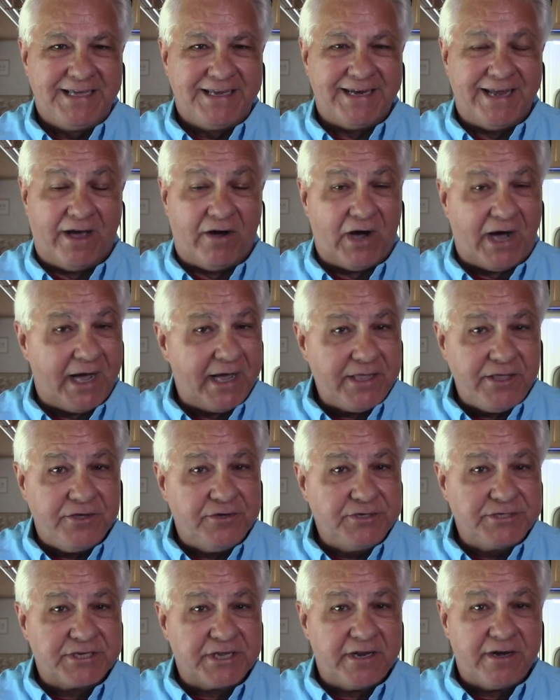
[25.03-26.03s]
Now, I
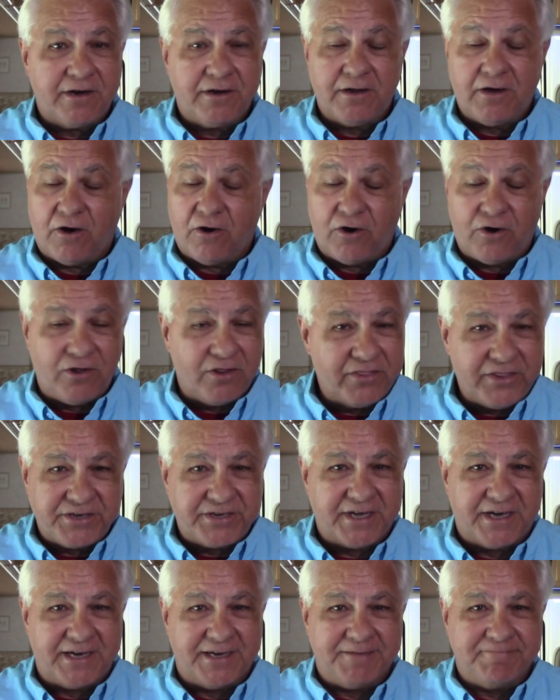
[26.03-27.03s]
use it all the
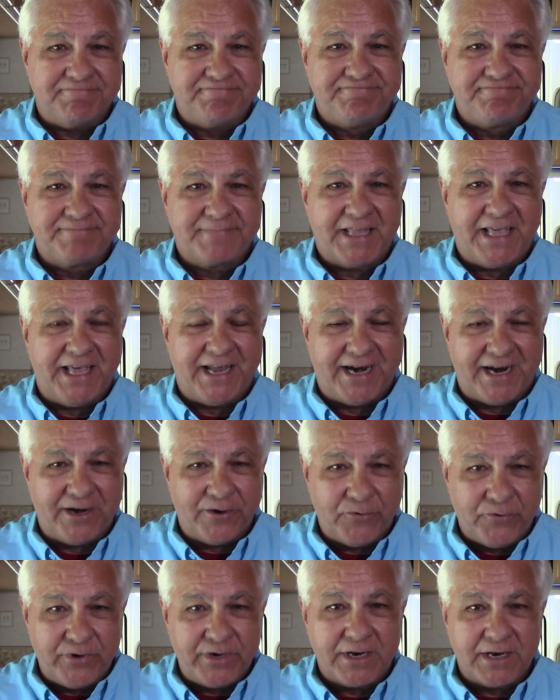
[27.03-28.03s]
time and I
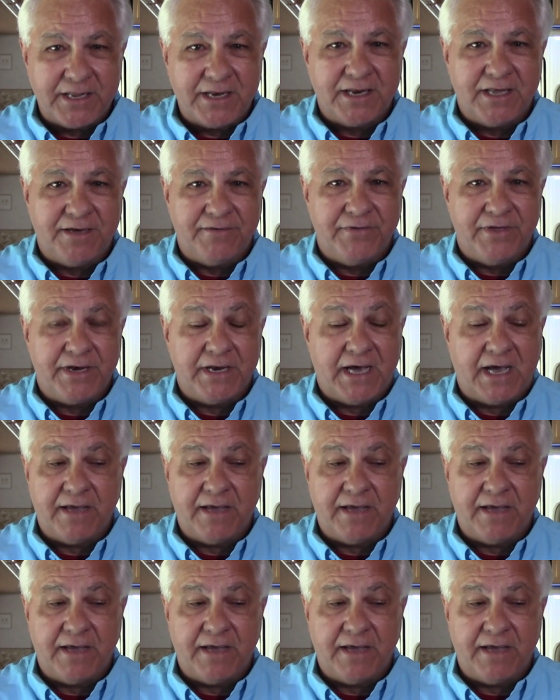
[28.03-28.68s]
really love it.